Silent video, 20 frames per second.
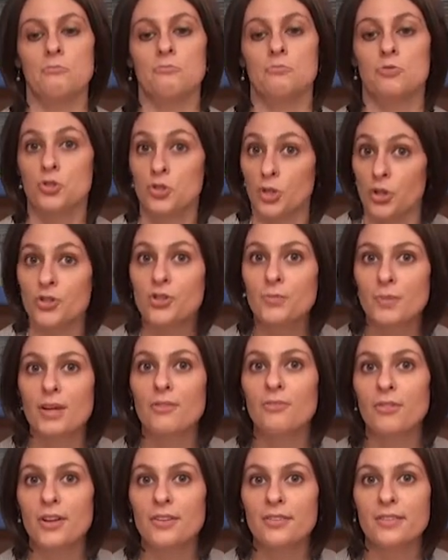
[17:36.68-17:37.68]
Should you
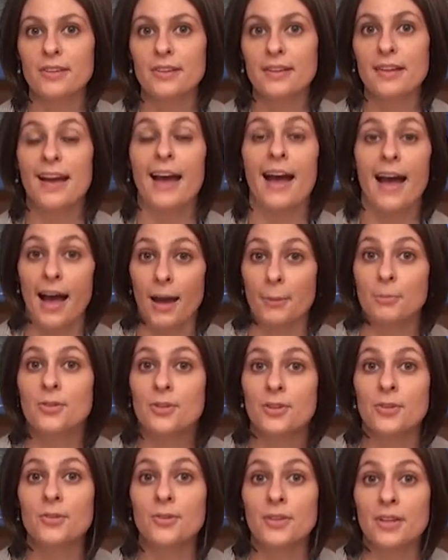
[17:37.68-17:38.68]
make frosting?
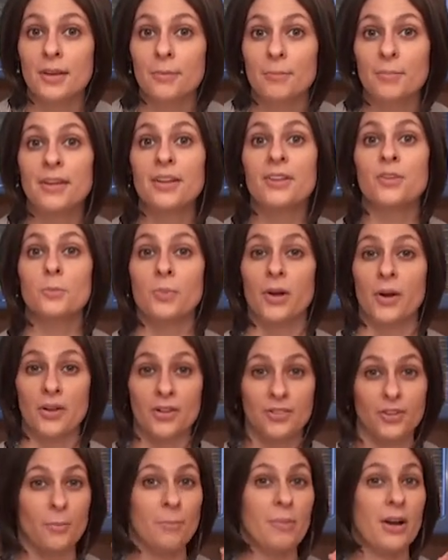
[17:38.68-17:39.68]
Absolutely, because
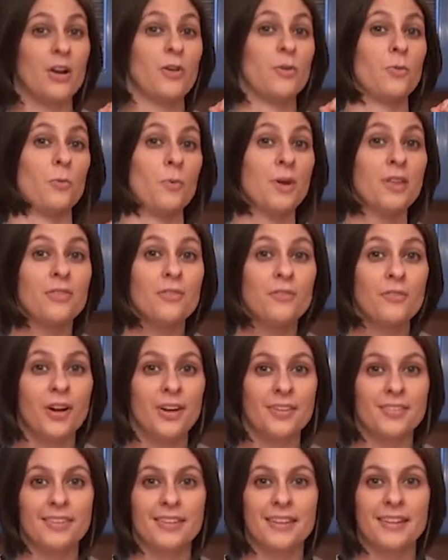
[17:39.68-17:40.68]
brownies are better with
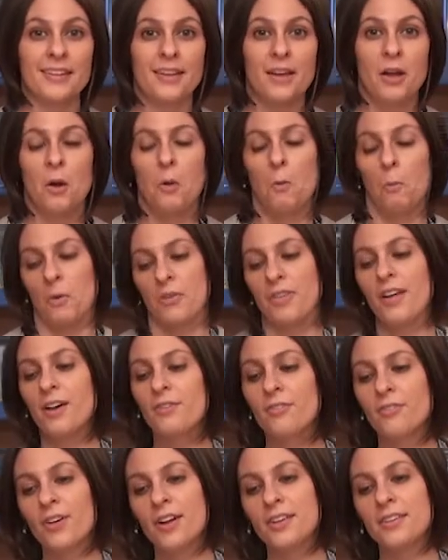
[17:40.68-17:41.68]
frosting.
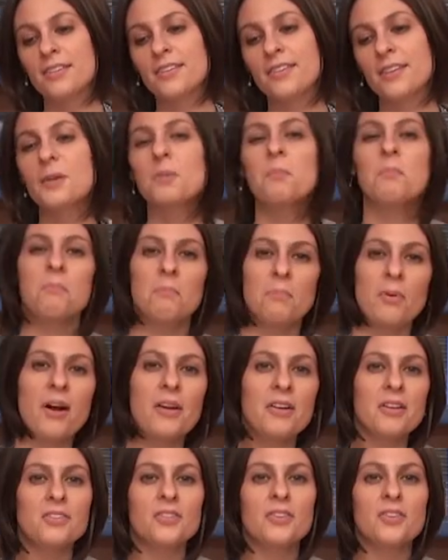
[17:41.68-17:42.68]
Without frosting,
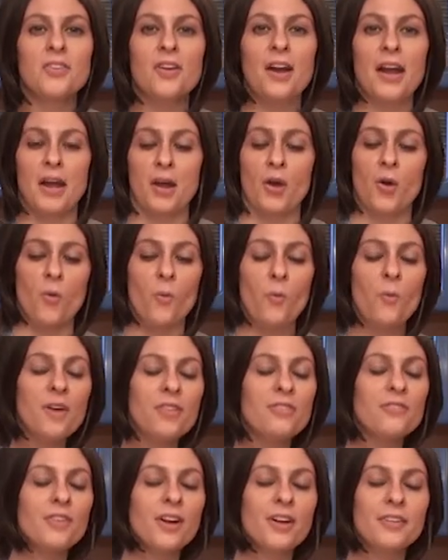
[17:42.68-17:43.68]
brownies are great.
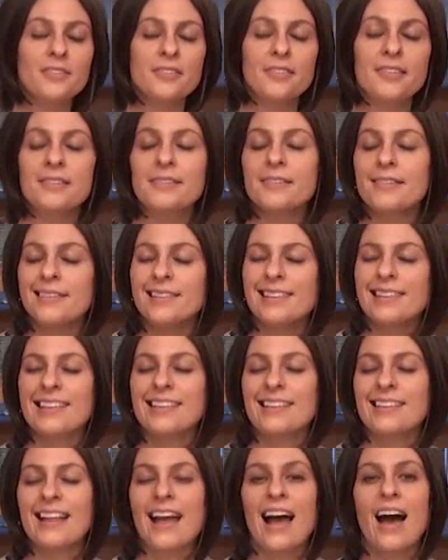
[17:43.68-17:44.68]
With frosting,
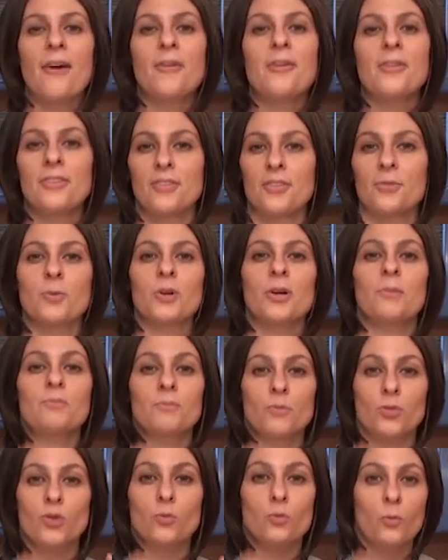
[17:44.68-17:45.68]
out of this world.
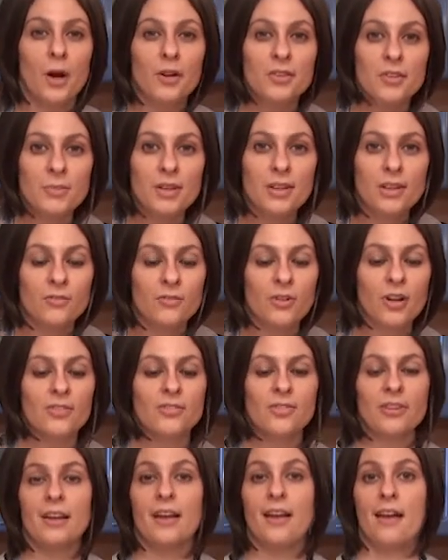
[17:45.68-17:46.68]
You want to make the
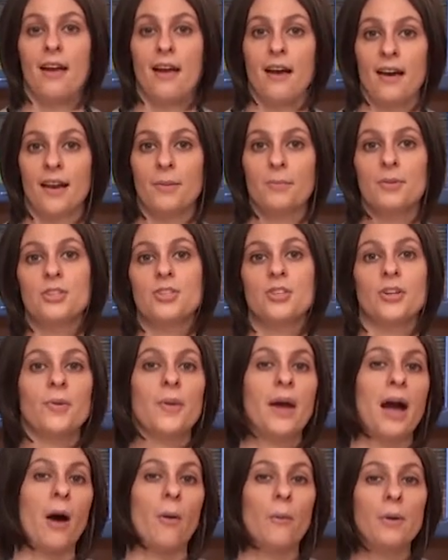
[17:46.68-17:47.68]
frosting, and I'm going to show you
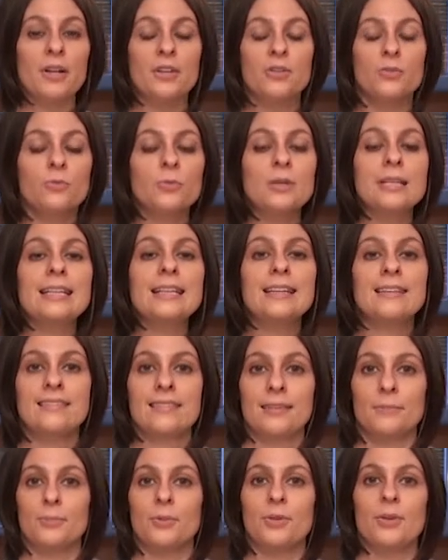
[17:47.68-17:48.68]
how. It's really
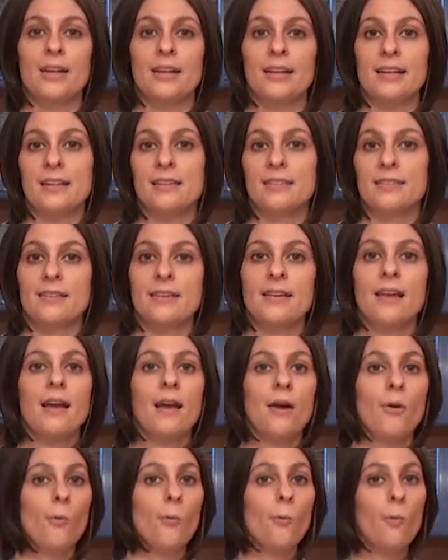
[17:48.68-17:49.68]
simple and easy.
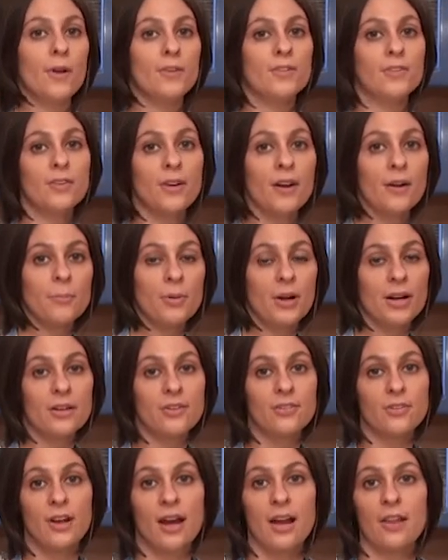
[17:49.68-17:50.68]
Once your
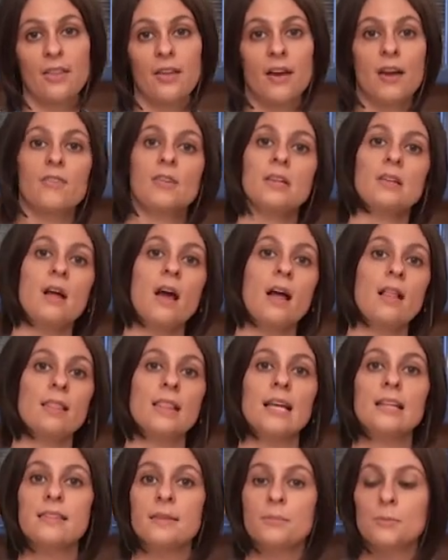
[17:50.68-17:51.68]
brownies are out of the oven,
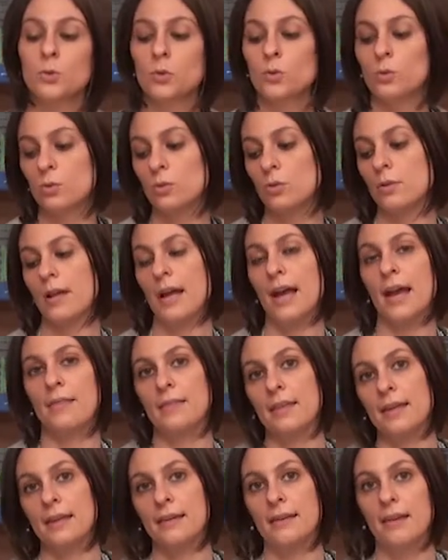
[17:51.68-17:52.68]
let them cool,
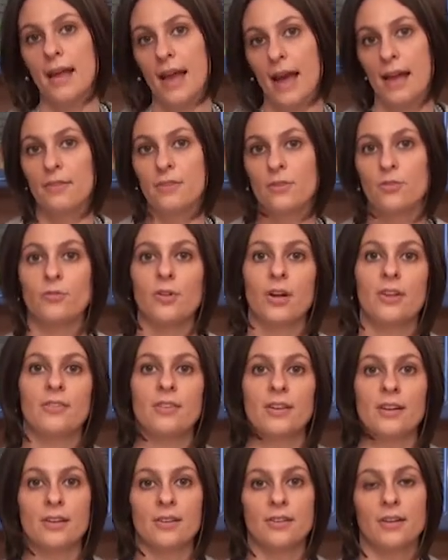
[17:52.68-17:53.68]
and then add this
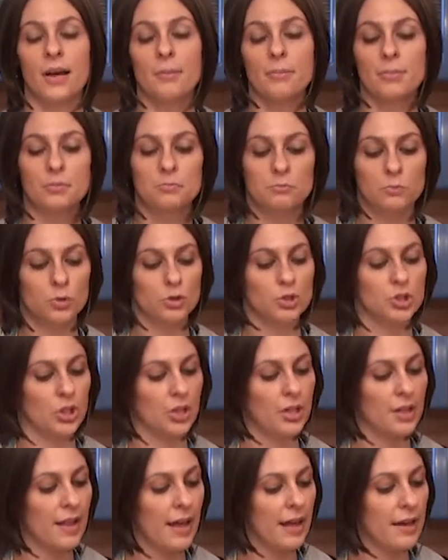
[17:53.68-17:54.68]
frosting on top. We'll show
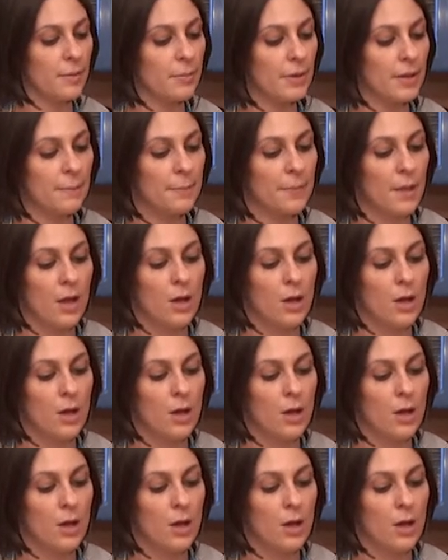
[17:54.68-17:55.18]
you that in a bit.